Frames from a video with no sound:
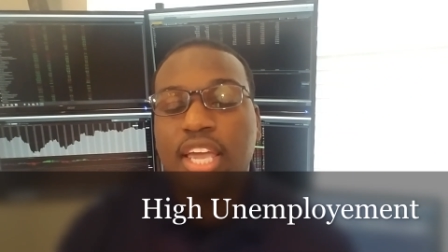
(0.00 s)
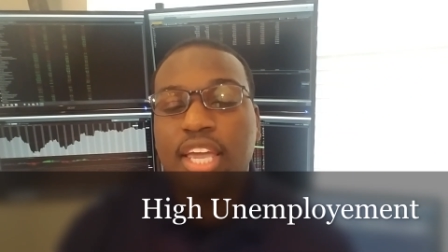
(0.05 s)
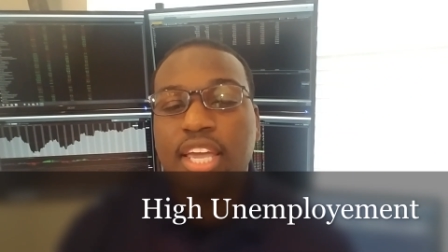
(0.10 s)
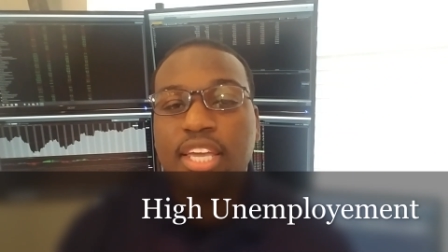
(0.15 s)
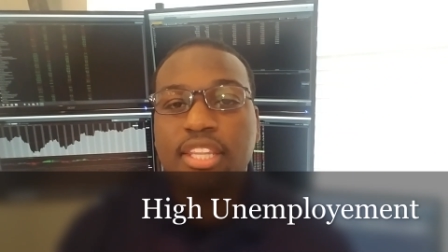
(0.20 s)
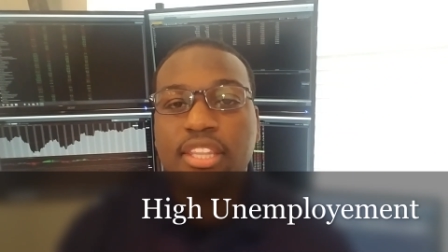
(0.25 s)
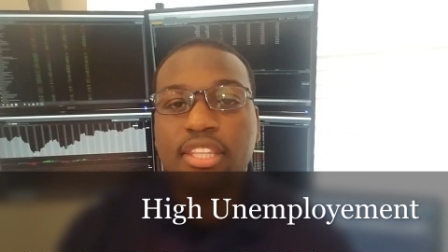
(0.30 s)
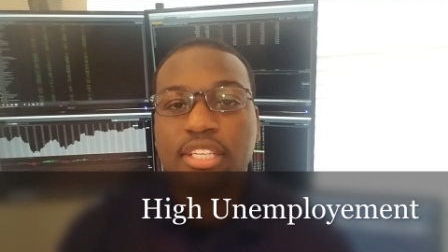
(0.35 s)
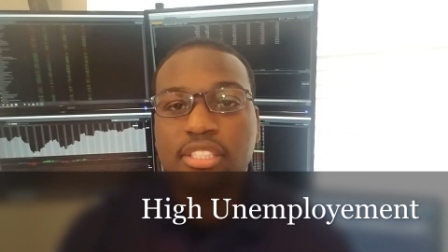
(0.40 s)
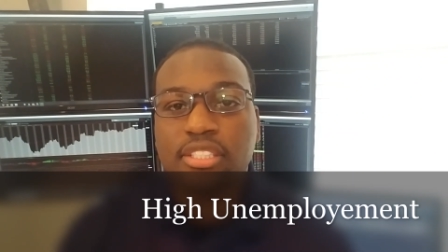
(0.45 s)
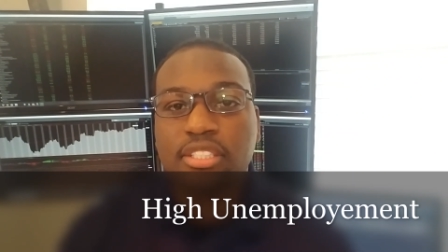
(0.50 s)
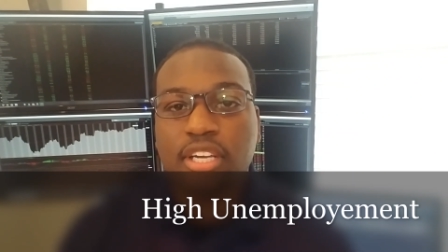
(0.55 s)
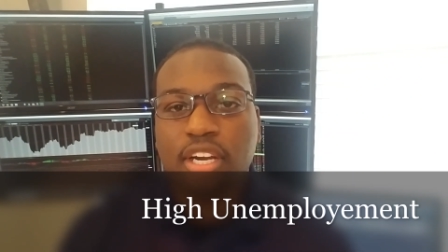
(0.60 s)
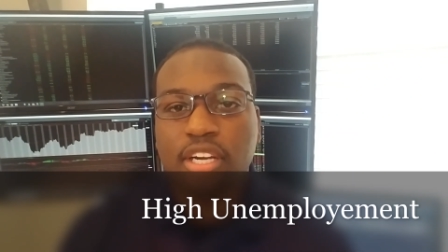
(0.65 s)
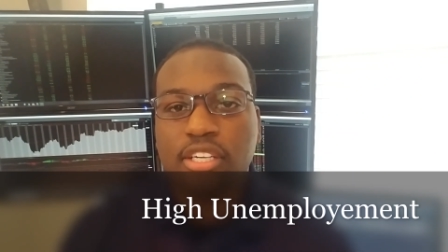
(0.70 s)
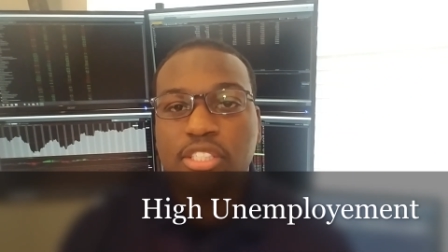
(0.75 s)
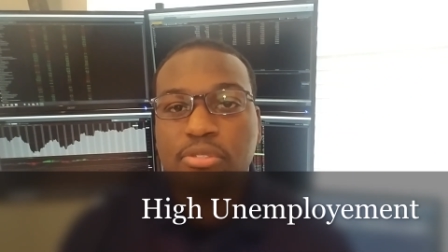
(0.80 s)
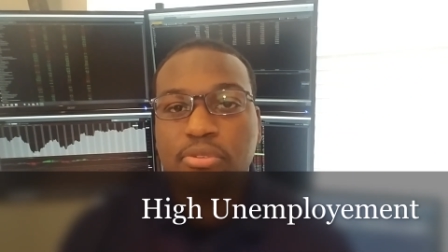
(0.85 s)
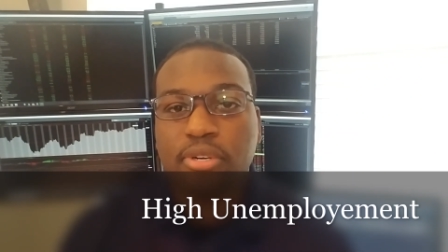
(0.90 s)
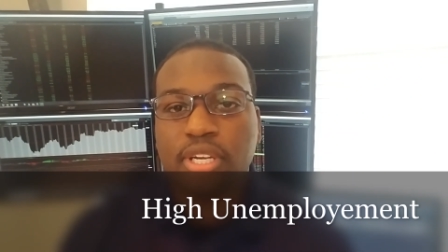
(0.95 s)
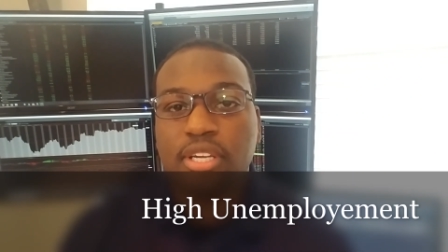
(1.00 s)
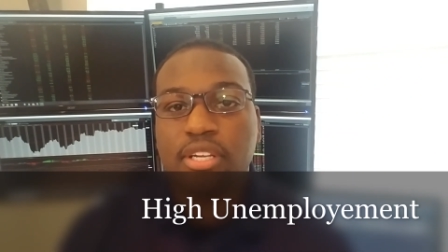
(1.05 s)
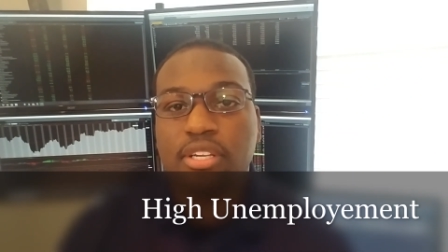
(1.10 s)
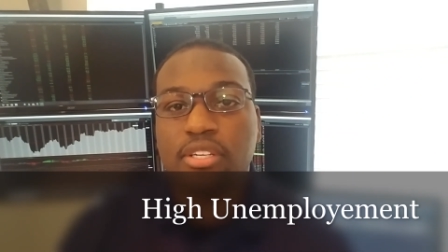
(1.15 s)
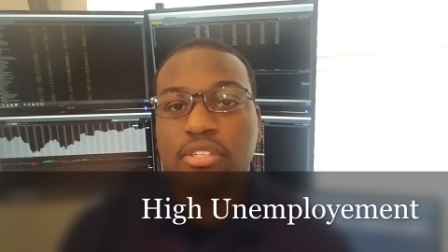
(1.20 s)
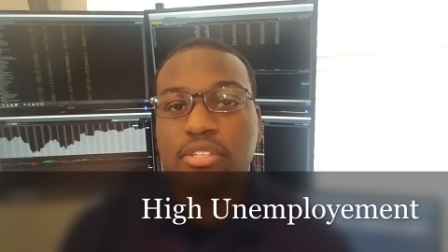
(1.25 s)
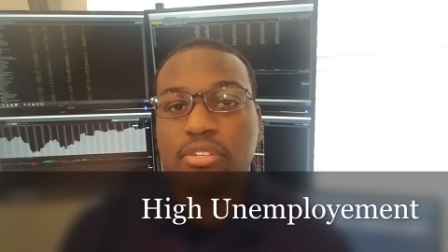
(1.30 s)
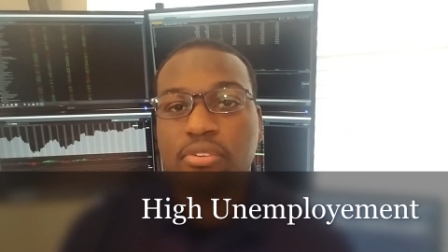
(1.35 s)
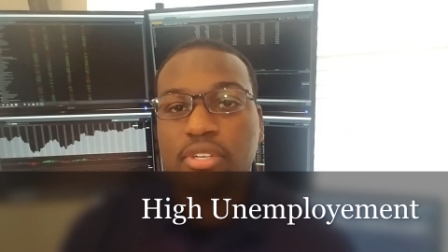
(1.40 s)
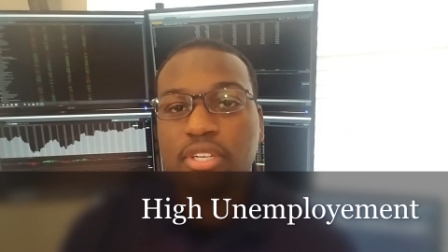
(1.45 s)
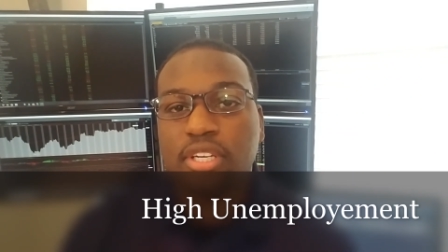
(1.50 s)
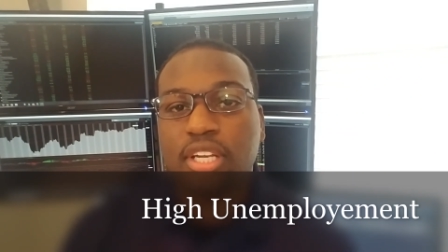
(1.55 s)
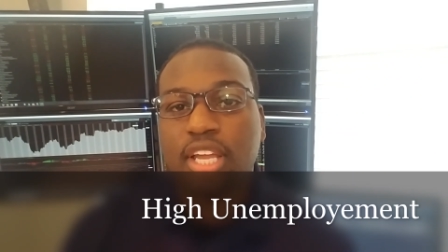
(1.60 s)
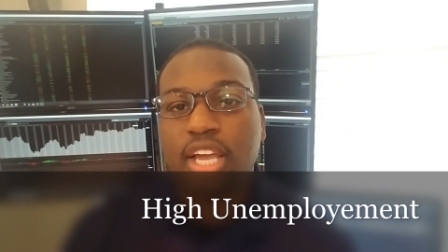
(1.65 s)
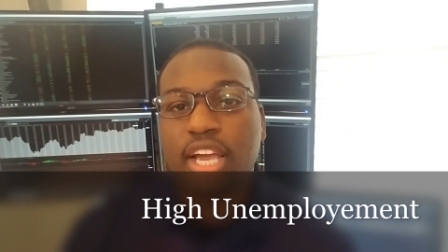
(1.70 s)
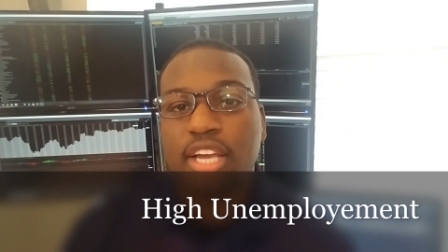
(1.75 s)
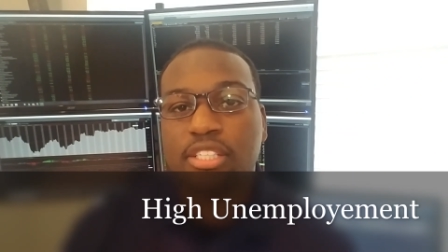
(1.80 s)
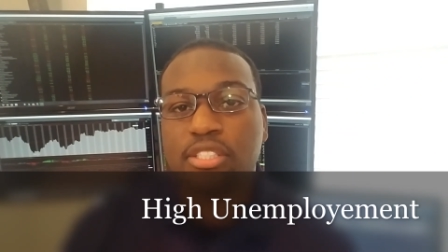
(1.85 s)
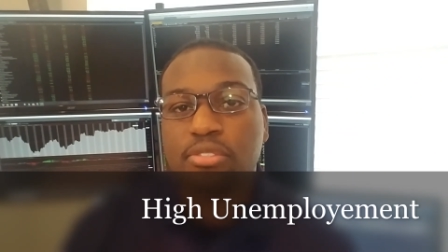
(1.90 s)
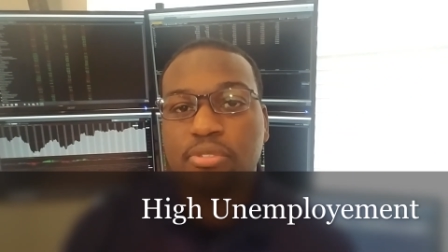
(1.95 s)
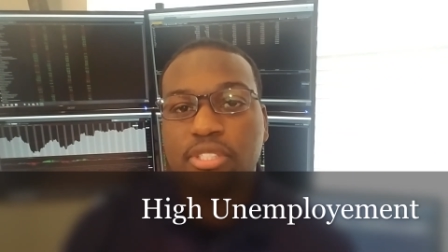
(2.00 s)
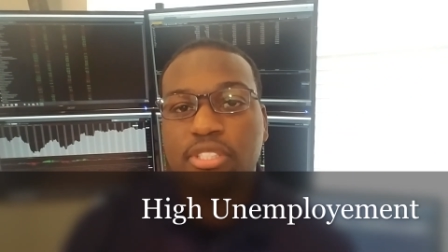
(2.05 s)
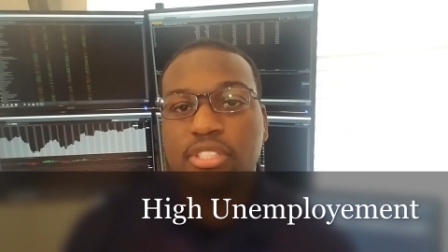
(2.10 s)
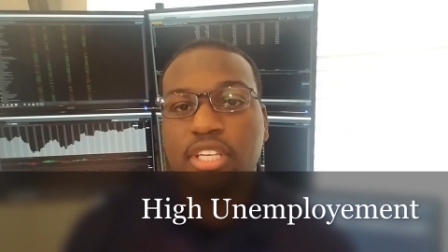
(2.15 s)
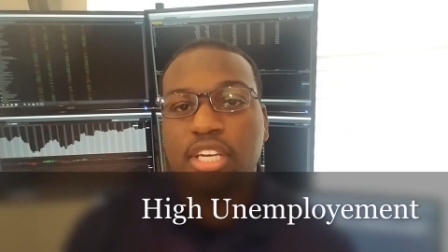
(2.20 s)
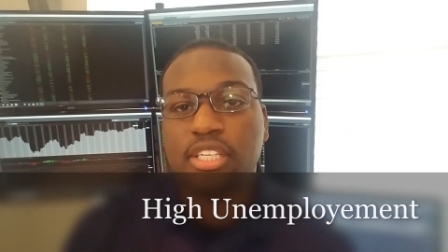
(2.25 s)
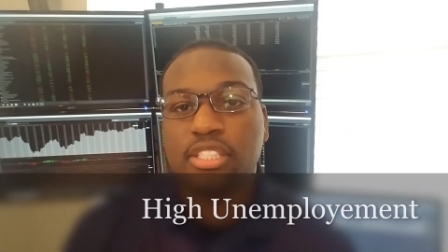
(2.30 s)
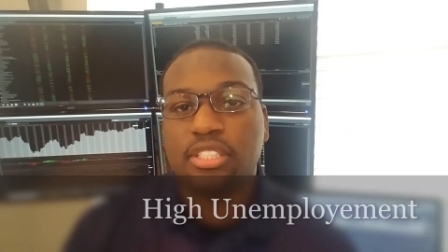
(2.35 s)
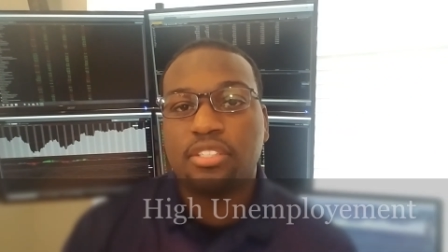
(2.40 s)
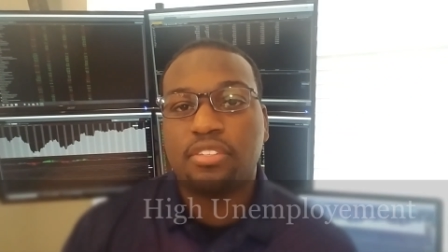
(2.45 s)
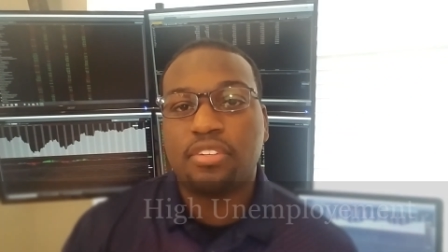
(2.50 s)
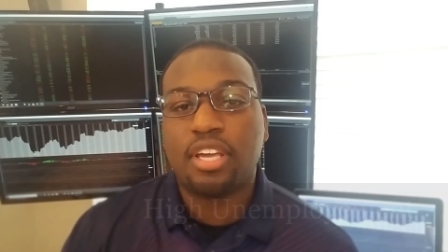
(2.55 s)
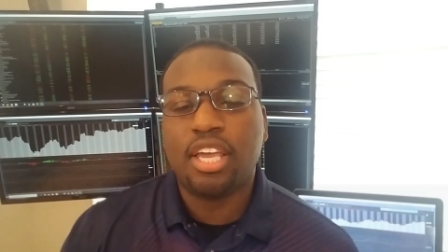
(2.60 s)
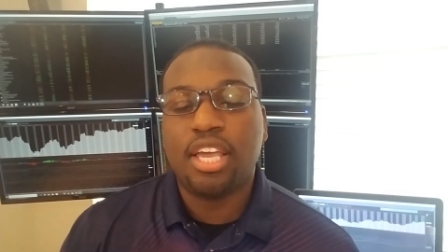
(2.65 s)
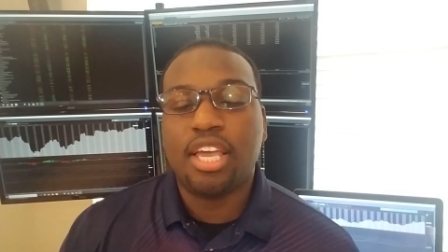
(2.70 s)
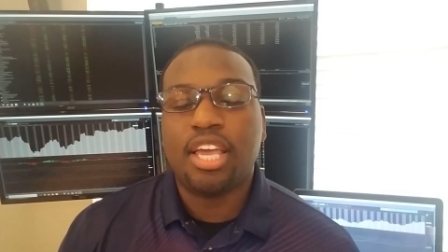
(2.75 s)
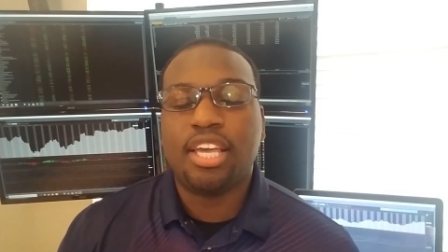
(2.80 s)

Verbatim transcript: in this country during the last recession,